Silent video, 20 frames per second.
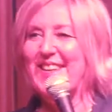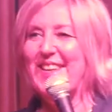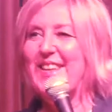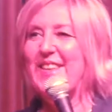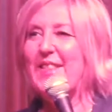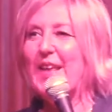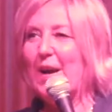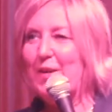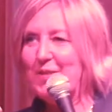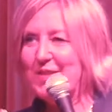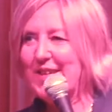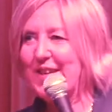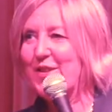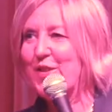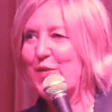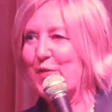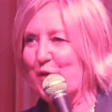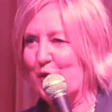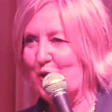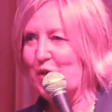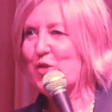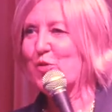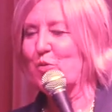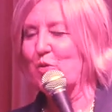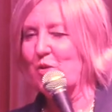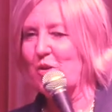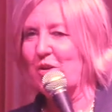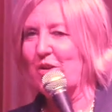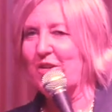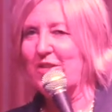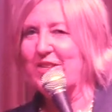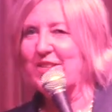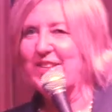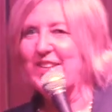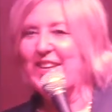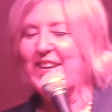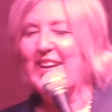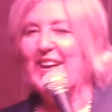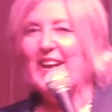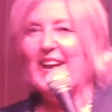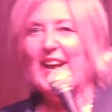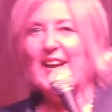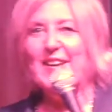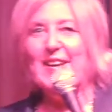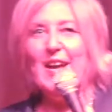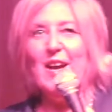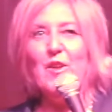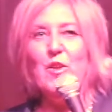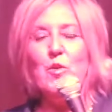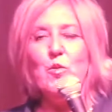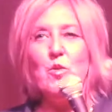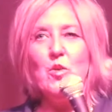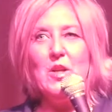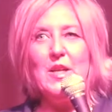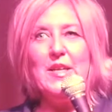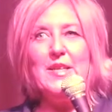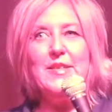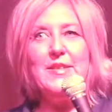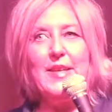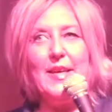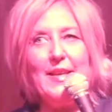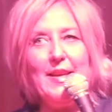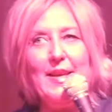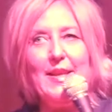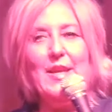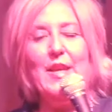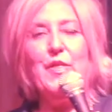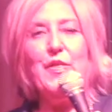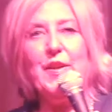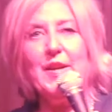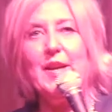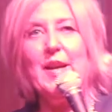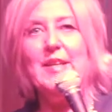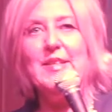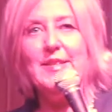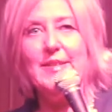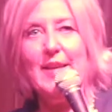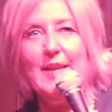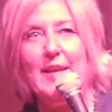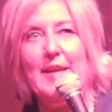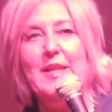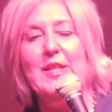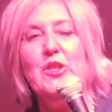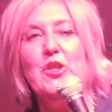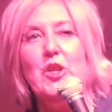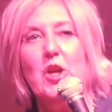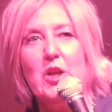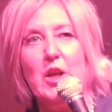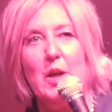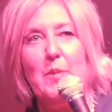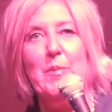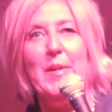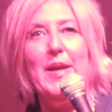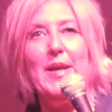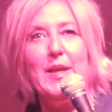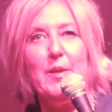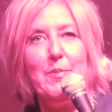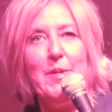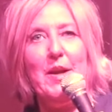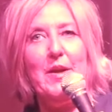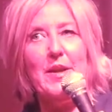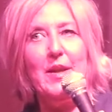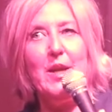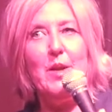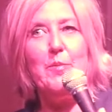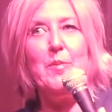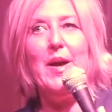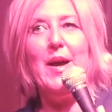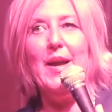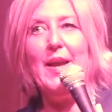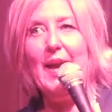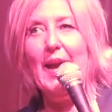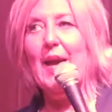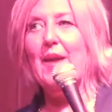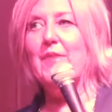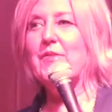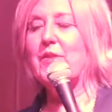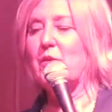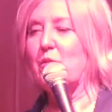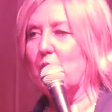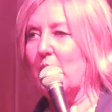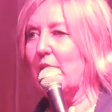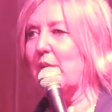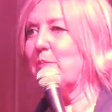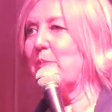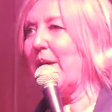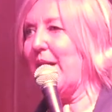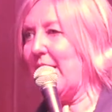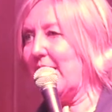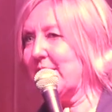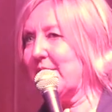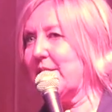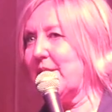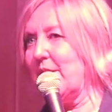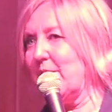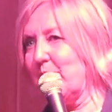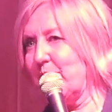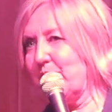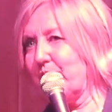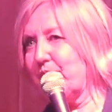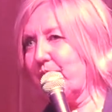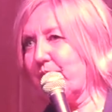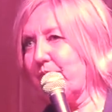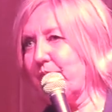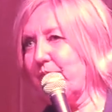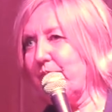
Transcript: That was like the first rule. And now the rule is that anything I say, any joke I make about him, I have to run past him.